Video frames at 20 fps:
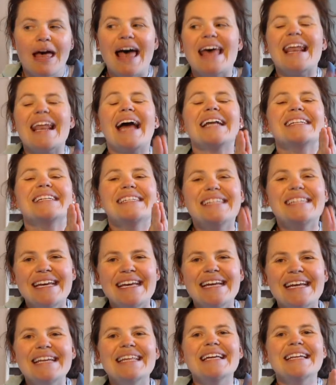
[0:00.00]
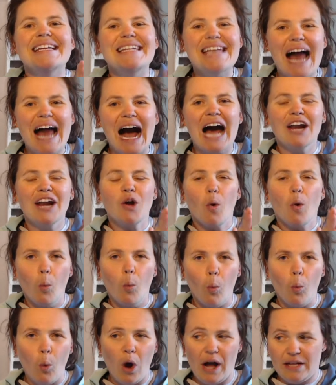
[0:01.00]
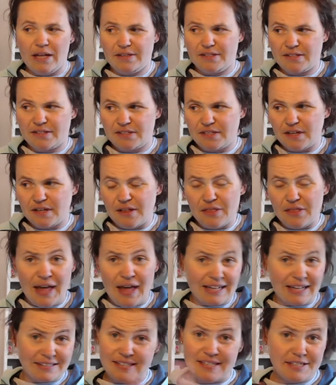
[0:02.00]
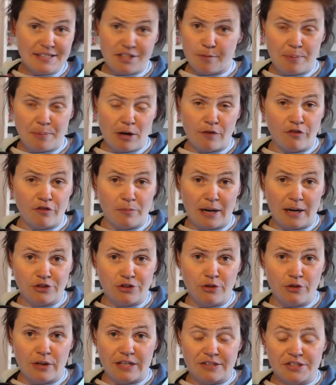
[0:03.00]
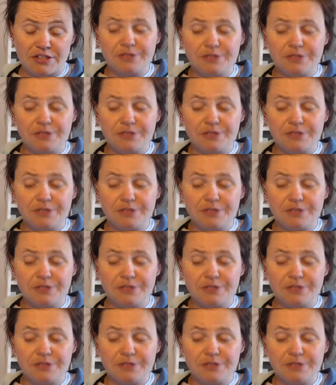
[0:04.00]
and I did not want that to disappear for my students.